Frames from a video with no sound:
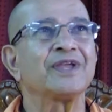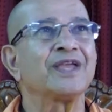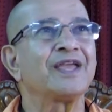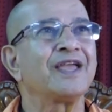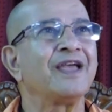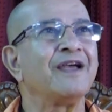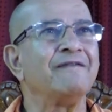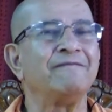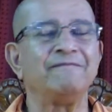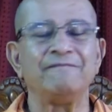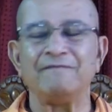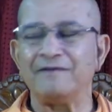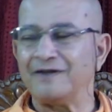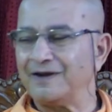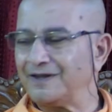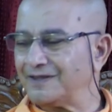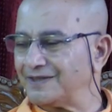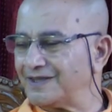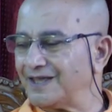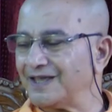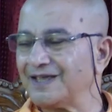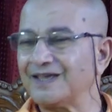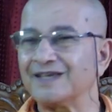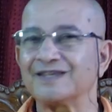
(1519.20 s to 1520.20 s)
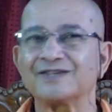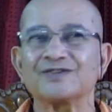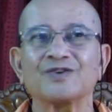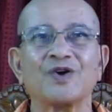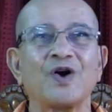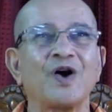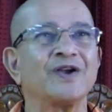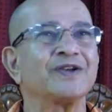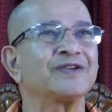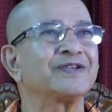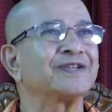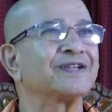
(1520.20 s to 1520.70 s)
Everything is
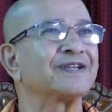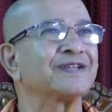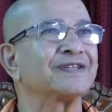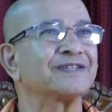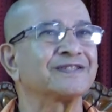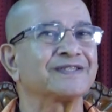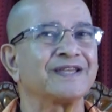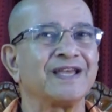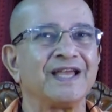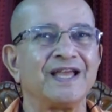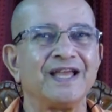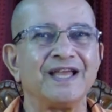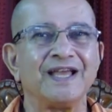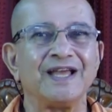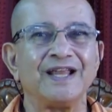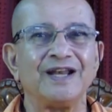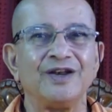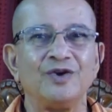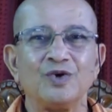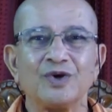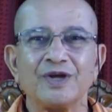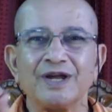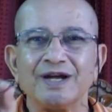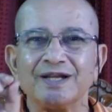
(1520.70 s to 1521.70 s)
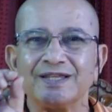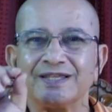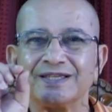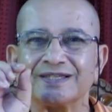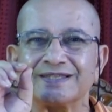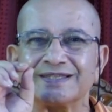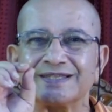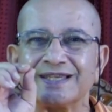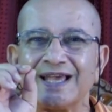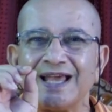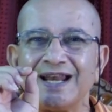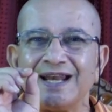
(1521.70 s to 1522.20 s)
conscious. Look at the
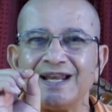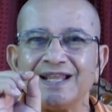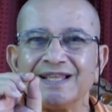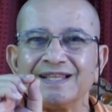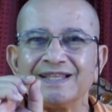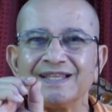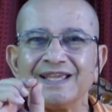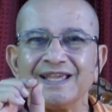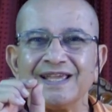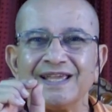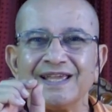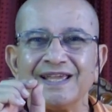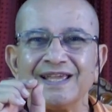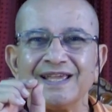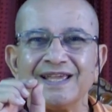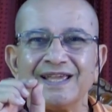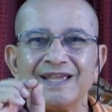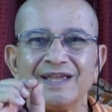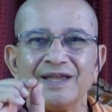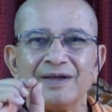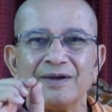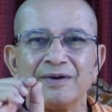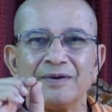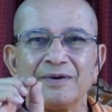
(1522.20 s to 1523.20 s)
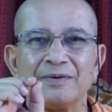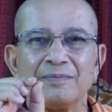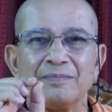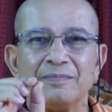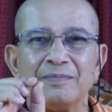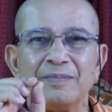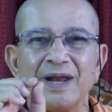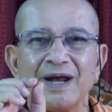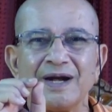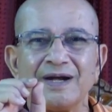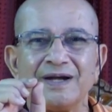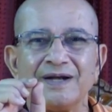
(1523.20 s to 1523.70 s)
cell in the
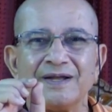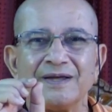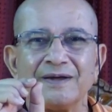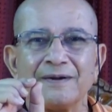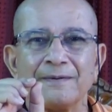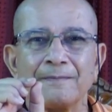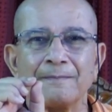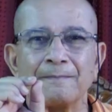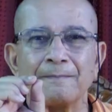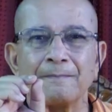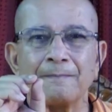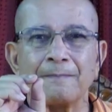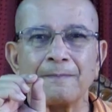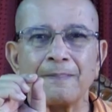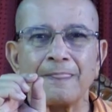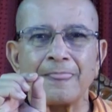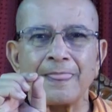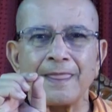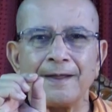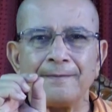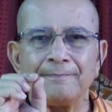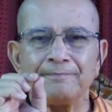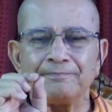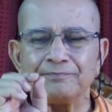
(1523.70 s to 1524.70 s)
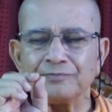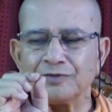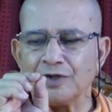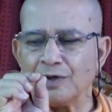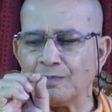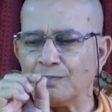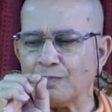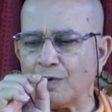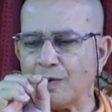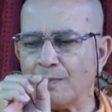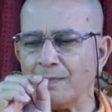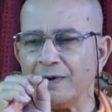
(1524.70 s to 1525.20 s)
blood. The
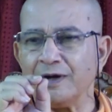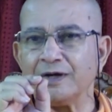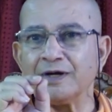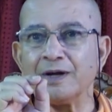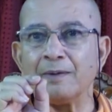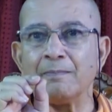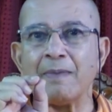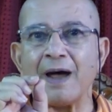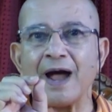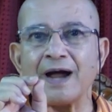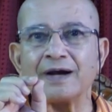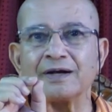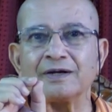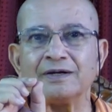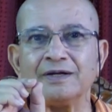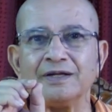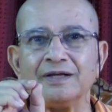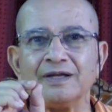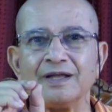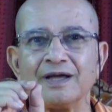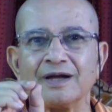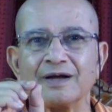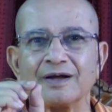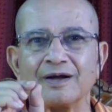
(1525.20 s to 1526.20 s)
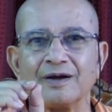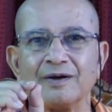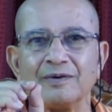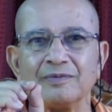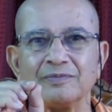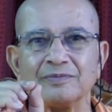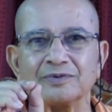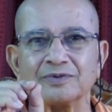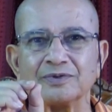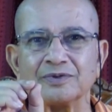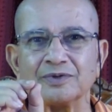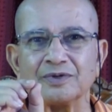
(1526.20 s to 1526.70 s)
moment a bacteria
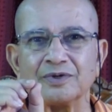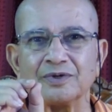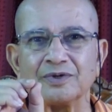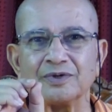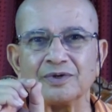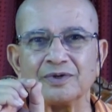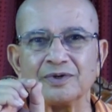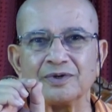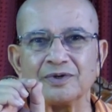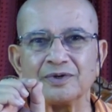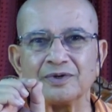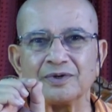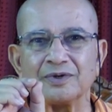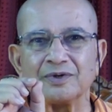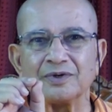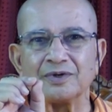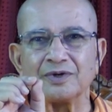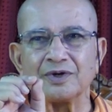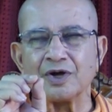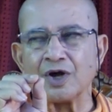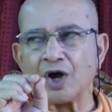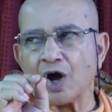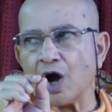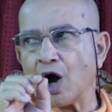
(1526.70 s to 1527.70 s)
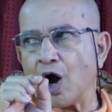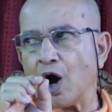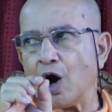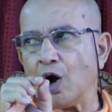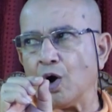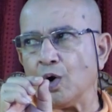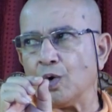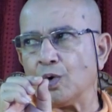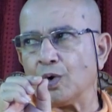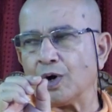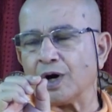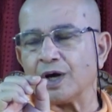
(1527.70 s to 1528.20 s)
comes,
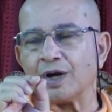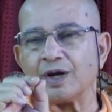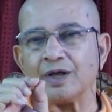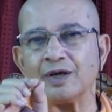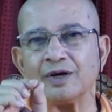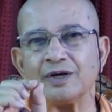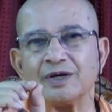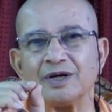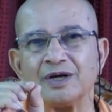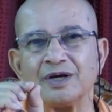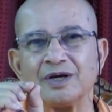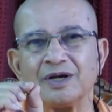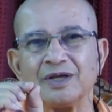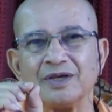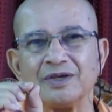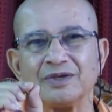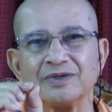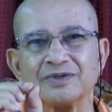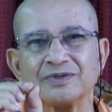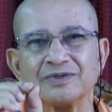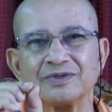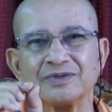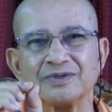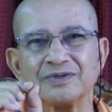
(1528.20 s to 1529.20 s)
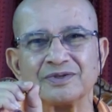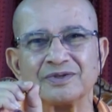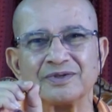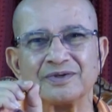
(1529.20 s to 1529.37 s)
how alert it is.